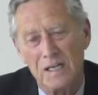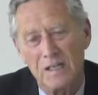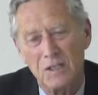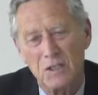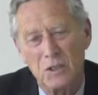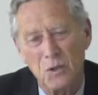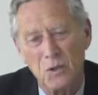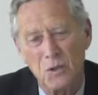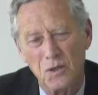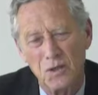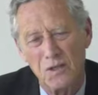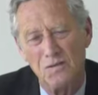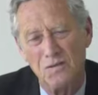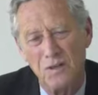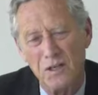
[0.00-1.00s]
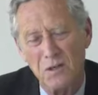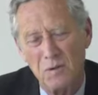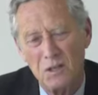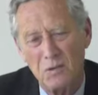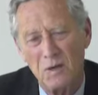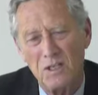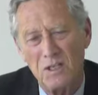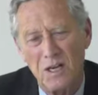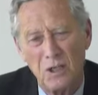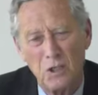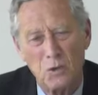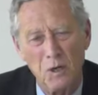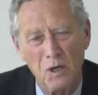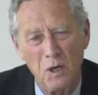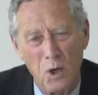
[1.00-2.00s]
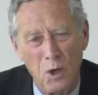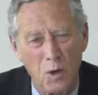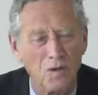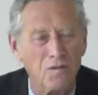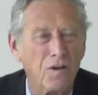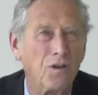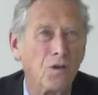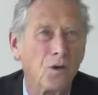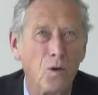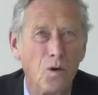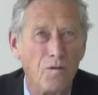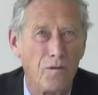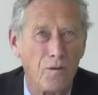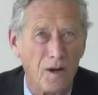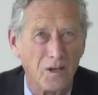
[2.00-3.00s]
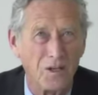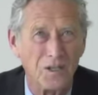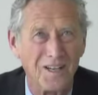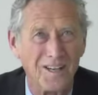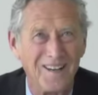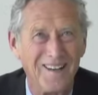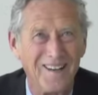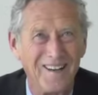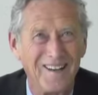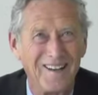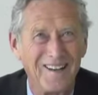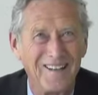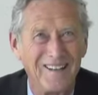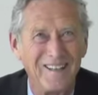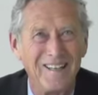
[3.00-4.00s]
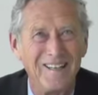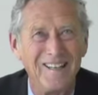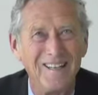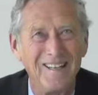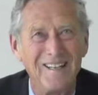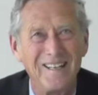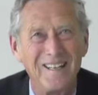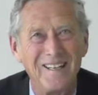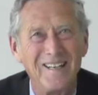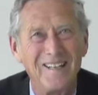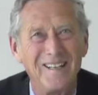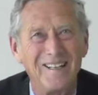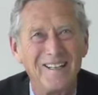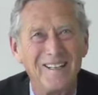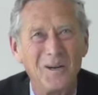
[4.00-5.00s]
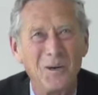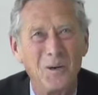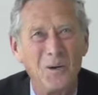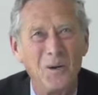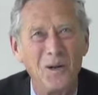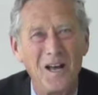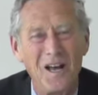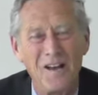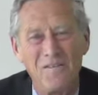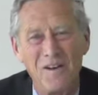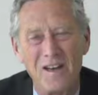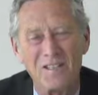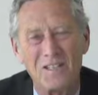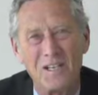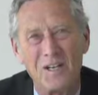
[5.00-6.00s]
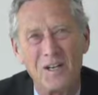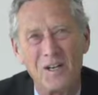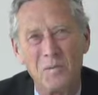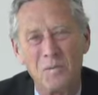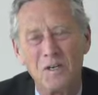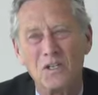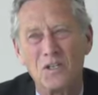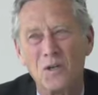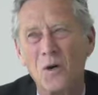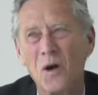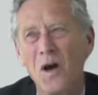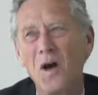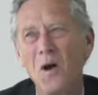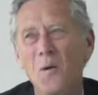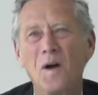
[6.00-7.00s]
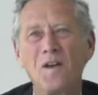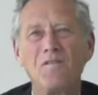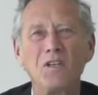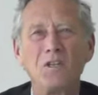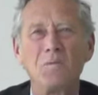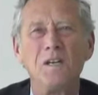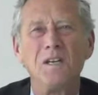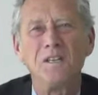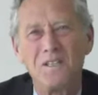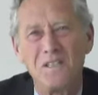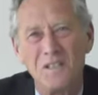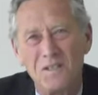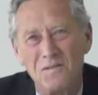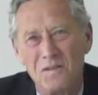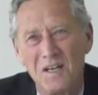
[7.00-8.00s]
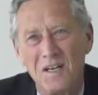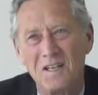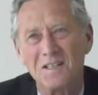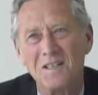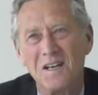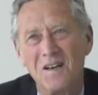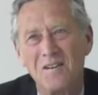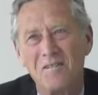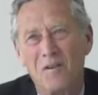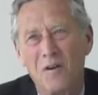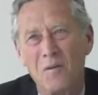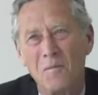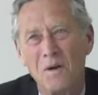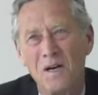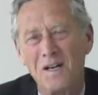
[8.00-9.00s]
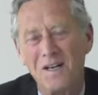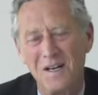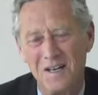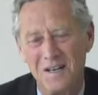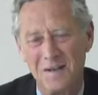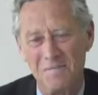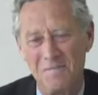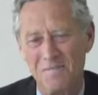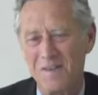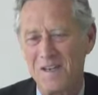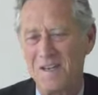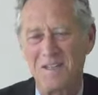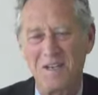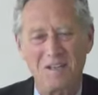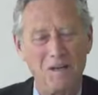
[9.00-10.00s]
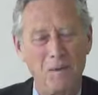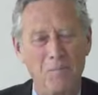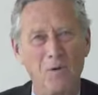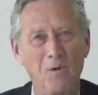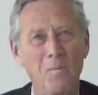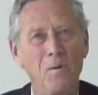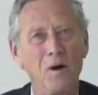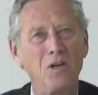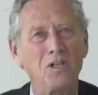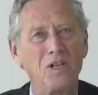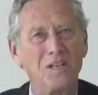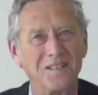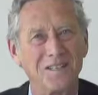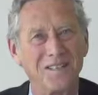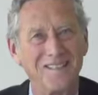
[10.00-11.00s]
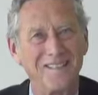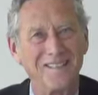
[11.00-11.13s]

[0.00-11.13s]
So the interest rates are actually lower than the growth rates in nearly all advanced economies. So what this means is that from intertemporal budget